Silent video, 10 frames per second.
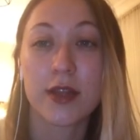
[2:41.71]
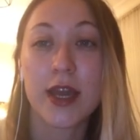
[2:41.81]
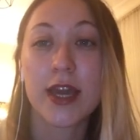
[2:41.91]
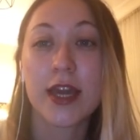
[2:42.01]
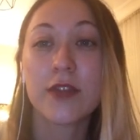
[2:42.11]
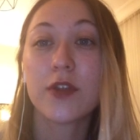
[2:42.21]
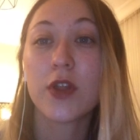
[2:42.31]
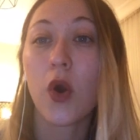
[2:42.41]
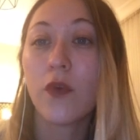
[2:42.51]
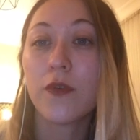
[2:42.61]
It will
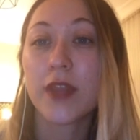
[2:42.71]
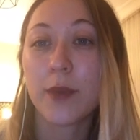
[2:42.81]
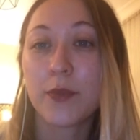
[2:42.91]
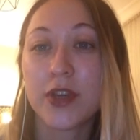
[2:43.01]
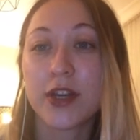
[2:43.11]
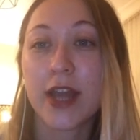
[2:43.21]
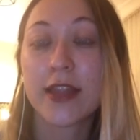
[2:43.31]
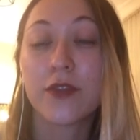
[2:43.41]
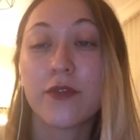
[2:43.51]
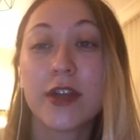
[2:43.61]
often appear at the
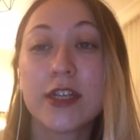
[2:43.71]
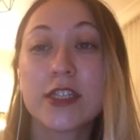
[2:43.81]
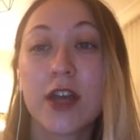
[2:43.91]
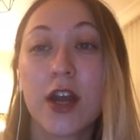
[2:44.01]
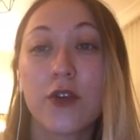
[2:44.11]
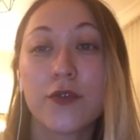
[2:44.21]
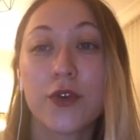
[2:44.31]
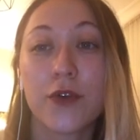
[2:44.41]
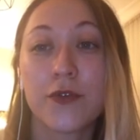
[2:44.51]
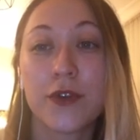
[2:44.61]
very start of your
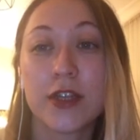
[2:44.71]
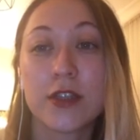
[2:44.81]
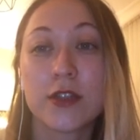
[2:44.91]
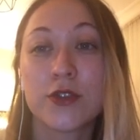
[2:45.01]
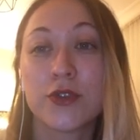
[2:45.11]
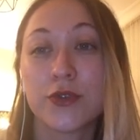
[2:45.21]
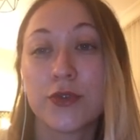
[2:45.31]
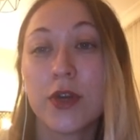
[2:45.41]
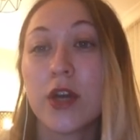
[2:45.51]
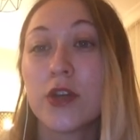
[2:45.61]
feed too,
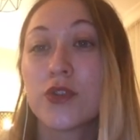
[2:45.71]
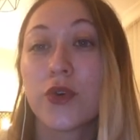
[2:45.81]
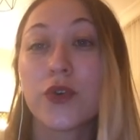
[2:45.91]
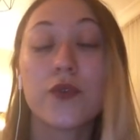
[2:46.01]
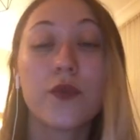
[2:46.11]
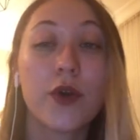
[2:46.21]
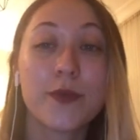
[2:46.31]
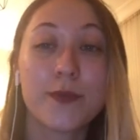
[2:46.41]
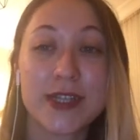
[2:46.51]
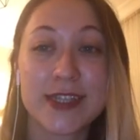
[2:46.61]
so you won't
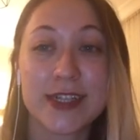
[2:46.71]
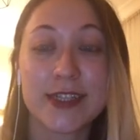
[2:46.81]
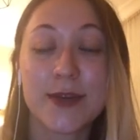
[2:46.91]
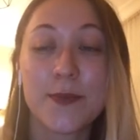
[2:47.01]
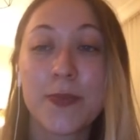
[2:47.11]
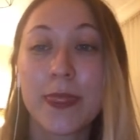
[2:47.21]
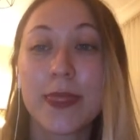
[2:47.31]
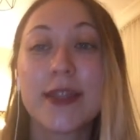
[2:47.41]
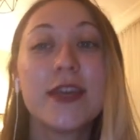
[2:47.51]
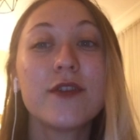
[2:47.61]
miss it. The
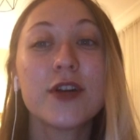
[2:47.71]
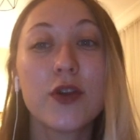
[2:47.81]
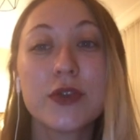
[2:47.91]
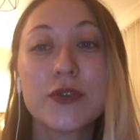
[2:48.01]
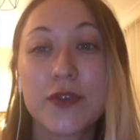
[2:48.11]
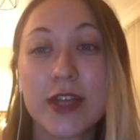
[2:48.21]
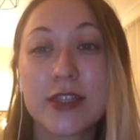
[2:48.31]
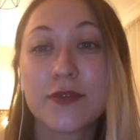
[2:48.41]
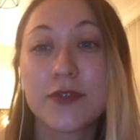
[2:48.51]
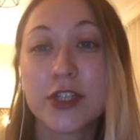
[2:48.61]
new close friends
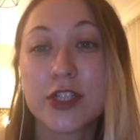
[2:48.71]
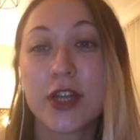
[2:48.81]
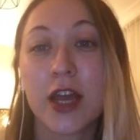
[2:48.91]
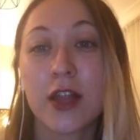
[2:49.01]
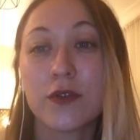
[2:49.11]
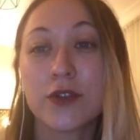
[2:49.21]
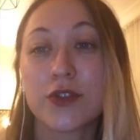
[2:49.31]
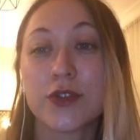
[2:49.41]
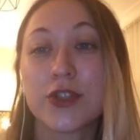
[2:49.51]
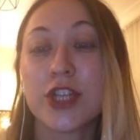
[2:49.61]
feature allows you to
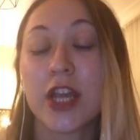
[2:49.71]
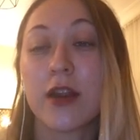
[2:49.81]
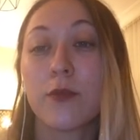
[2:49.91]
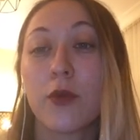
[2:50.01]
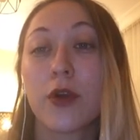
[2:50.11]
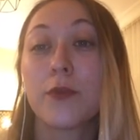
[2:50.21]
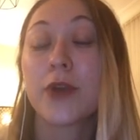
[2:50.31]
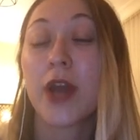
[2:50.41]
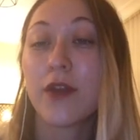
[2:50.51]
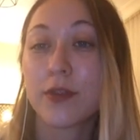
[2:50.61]
share more
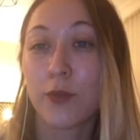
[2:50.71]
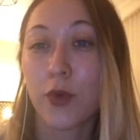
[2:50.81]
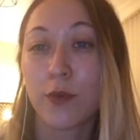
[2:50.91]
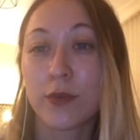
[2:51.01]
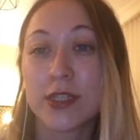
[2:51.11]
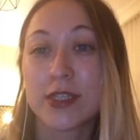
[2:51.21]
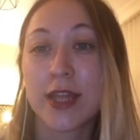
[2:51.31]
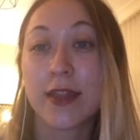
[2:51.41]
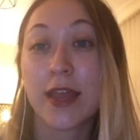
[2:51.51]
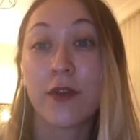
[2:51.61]
private moments than
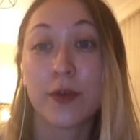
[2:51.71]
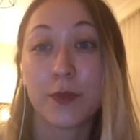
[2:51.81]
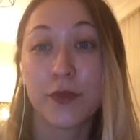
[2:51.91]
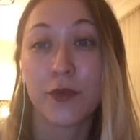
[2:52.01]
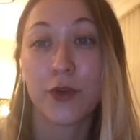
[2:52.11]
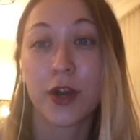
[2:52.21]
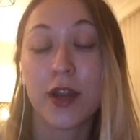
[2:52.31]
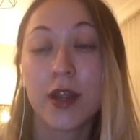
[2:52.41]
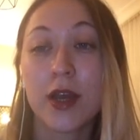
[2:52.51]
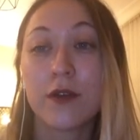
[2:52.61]
ever before,
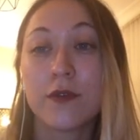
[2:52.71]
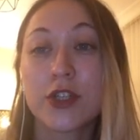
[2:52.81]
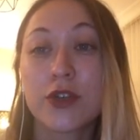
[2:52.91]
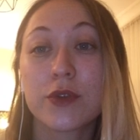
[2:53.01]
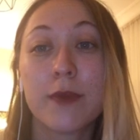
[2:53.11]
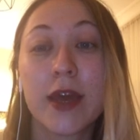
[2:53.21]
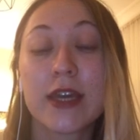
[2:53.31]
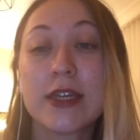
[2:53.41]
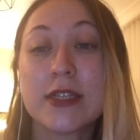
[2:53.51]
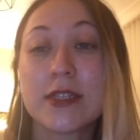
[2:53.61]
which could make
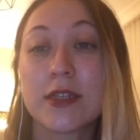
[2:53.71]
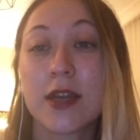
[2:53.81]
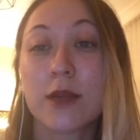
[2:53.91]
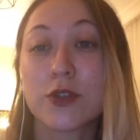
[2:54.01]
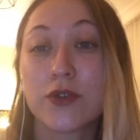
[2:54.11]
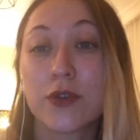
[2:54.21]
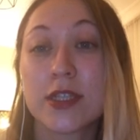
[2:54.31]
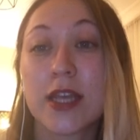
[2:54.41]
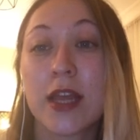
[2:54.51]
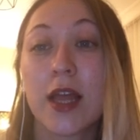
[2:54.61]
Instagram stories a
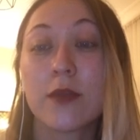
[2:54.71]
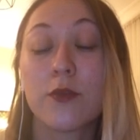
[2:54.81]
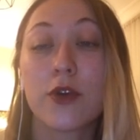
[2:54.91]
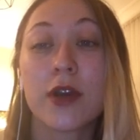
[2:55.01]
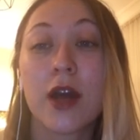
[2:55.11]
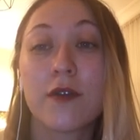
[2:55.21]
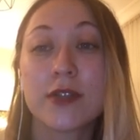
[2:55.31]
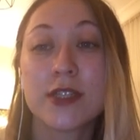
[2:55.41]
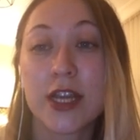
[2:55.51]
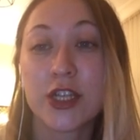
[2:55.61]
lot more
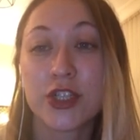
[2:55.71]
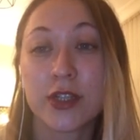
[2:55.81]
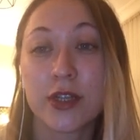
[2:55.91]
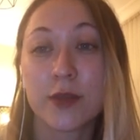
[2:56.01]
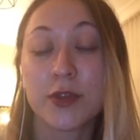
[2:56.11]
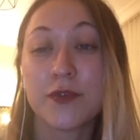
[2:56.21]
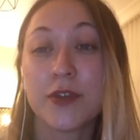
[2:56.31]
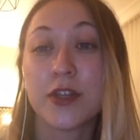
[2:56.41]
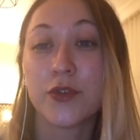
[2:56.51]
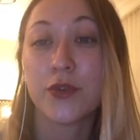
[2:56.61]
conversational between
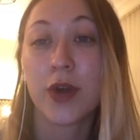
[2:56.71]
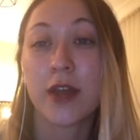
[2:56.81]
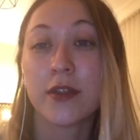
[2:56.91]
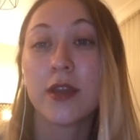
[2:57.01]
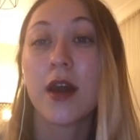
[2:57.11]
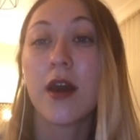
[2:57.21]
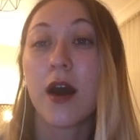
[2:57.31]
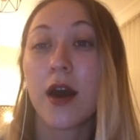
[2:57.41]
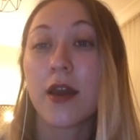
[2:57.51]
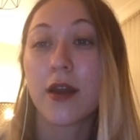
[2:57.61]
you and
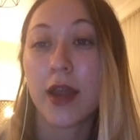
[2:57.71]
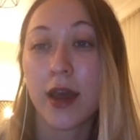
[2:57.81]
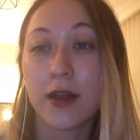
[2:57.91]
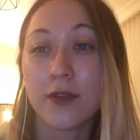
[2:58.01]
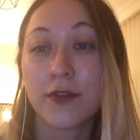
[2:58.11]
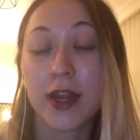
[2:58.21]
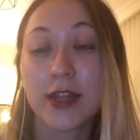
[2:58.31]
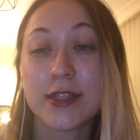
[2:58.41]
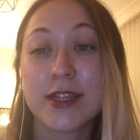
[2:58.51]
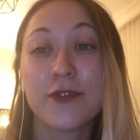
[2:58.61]
IRL friends
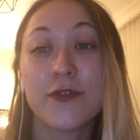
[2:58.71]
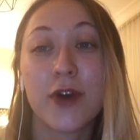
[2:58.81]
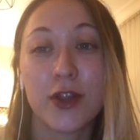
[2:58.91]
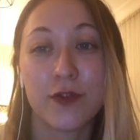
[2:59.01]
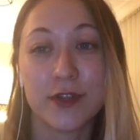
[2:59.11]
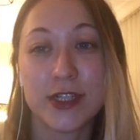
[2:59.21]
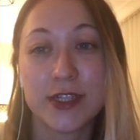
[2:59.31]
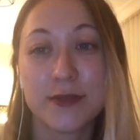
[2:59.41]
and followers.